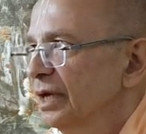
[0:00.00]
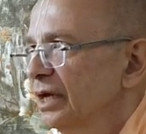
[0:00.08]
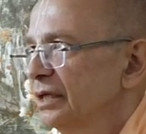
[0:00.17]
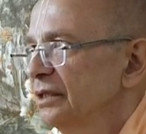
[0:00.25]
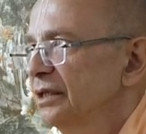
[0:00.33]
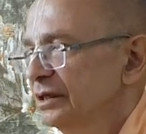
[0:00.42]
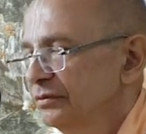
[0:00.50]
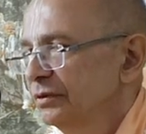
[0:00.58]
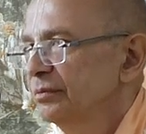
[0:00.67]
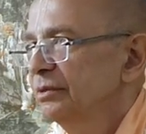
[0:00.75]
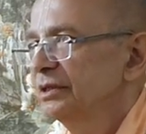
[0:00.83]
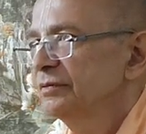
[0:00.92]
And that will
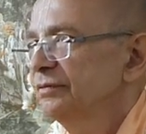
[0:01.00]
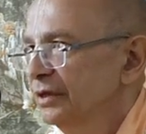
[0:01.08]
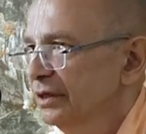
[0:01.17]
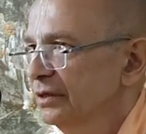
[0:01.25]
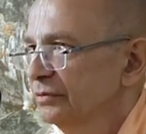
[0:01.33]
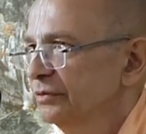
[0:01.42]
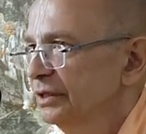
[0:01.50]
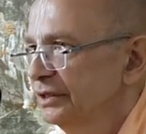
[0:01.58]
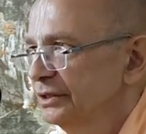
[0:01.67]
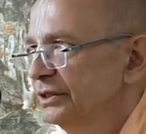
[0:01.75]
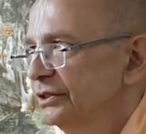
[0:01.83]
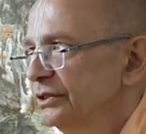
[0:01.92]
be the fire of
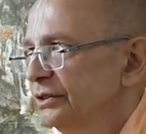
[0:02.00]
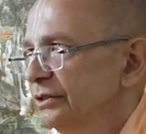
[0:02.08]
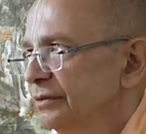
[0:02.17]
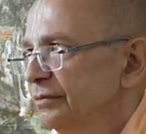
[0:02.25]
digestion.